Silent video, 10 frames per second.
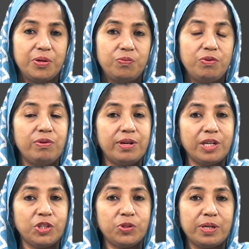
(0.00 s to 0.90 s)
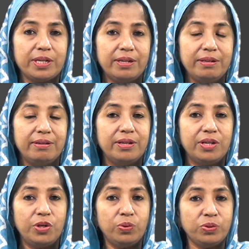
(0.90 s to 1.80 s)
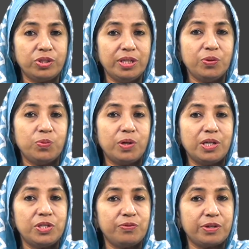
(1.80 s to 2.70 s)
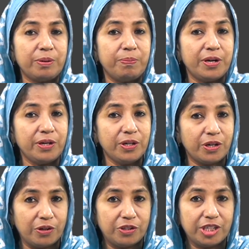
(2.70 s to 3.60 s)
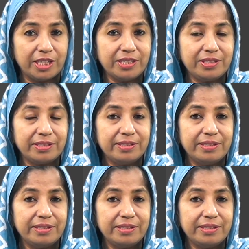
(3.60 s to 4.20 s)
we were actually using the words of compare and contrast,